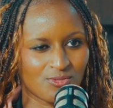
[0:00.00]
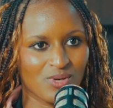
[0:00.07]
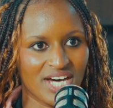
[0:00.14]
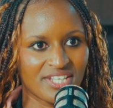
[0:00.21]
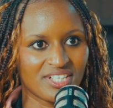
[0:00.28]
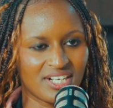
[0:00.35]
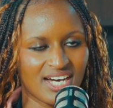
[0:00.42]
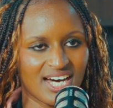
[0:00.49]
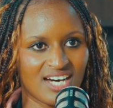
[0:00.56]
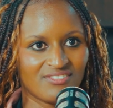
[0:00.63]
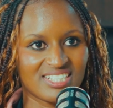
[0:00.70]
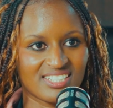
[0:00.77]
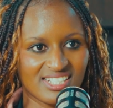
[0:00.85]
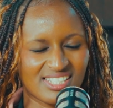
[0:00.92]
rather
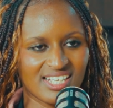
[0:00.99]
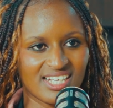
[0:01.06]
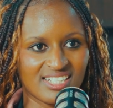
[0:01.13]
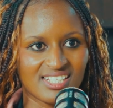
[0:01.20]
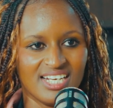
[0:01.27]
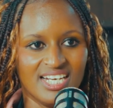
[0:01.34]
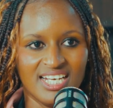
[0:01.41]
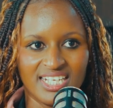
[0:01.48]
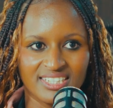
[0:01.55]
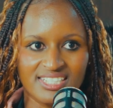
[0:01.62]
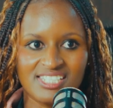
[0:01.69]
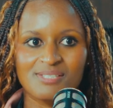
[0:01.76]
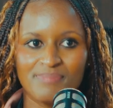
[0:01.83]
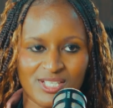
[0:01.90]
have, as I said,
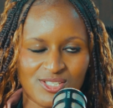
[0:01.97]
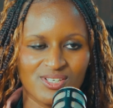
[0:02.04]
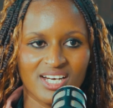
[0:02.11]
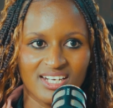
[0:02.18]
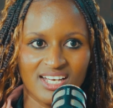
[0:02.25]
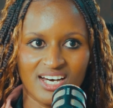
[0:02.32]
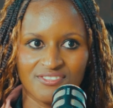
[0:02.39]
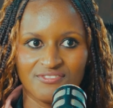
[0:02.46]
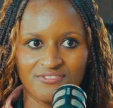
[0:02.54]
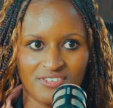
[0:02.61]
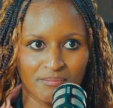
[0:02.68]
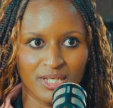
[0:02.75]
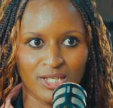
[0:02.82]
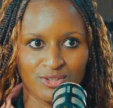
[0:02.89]
this person had
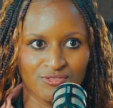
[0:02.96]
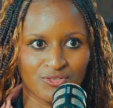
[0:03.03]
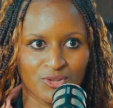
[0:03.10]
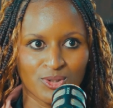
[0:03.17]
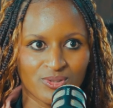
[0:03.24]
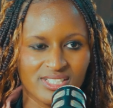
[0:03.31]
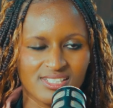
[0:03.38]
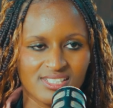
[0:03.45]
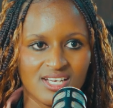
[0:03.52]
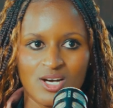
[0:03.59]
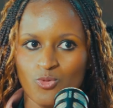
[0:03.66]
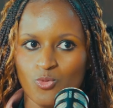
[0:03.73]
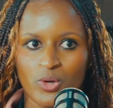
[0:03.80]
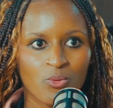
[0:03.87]
500,000 million followers.
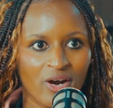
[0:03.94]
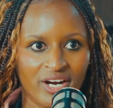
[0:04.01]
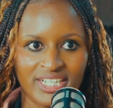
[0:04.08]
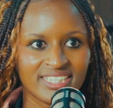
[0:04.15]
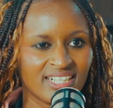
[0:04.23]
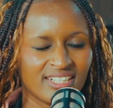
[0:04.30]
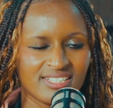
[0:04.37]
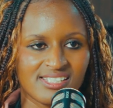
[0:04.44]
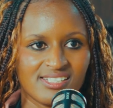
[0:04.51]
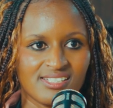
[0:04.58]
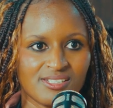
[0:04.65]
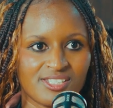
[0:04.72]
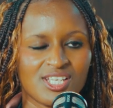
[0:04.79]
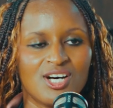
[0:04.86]
We weren't getting
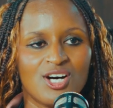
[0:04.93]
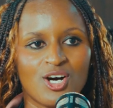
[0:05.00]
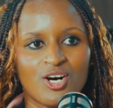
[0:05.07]
sales.